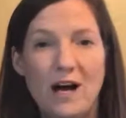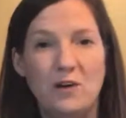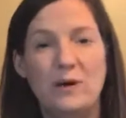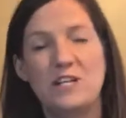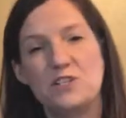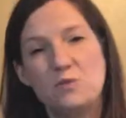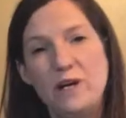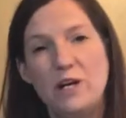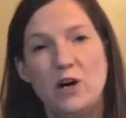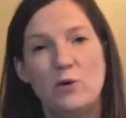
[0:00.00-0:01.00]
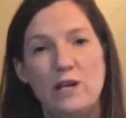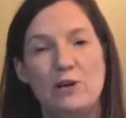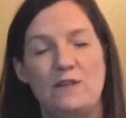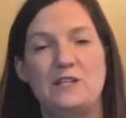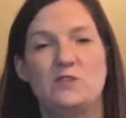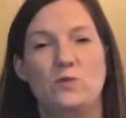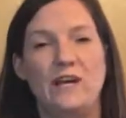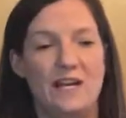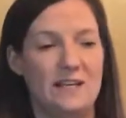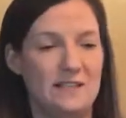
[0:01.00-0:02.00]
on, which we know, that a
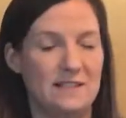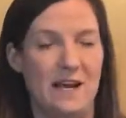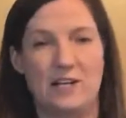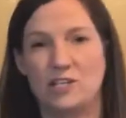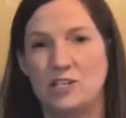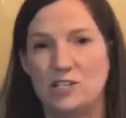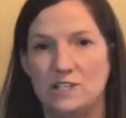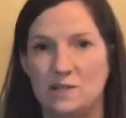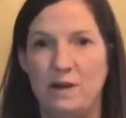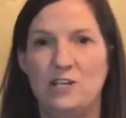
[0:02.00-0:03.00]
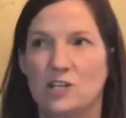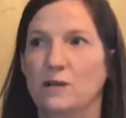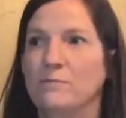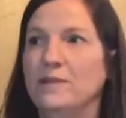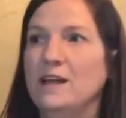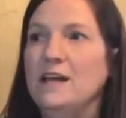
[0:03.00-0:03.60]
swing is actually just a pendulum.